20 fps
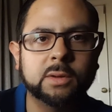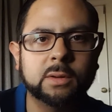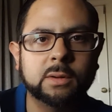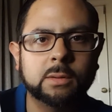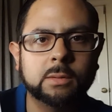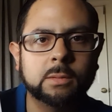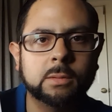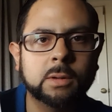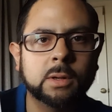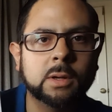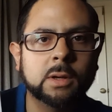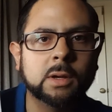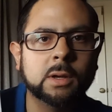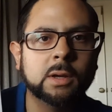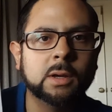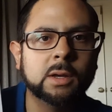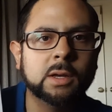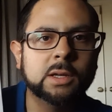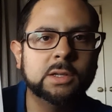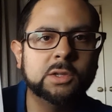And
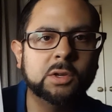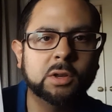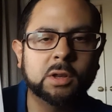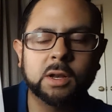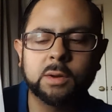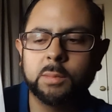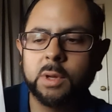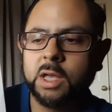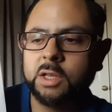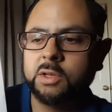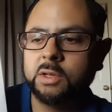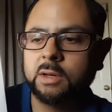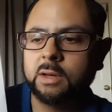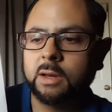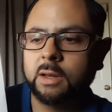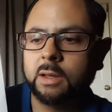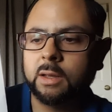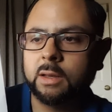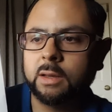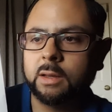as you can
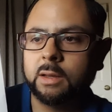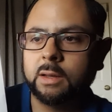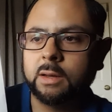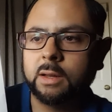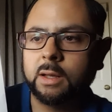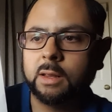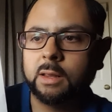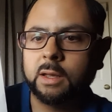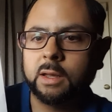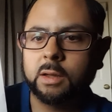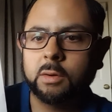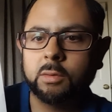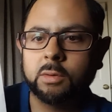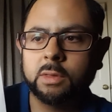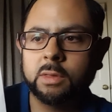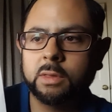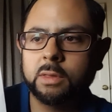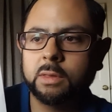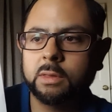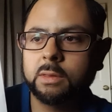imagine, in LA
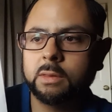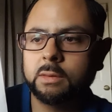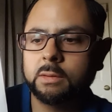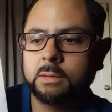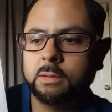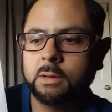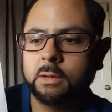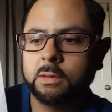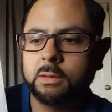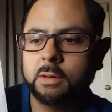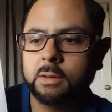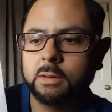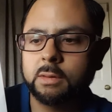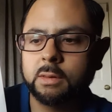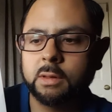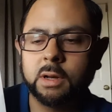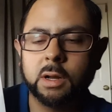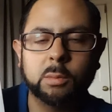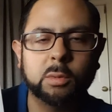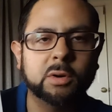with
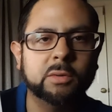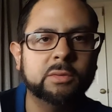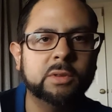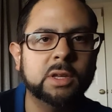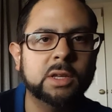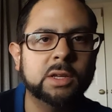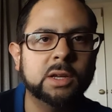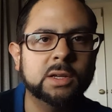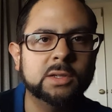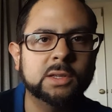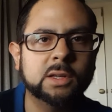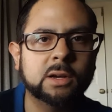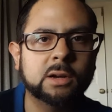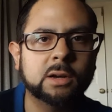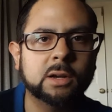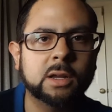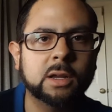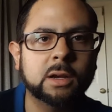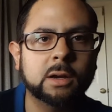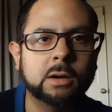the number of DJs that
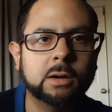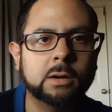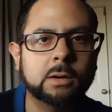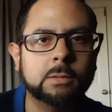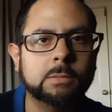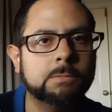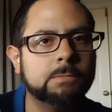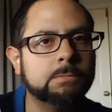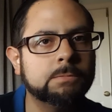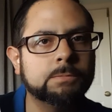are here,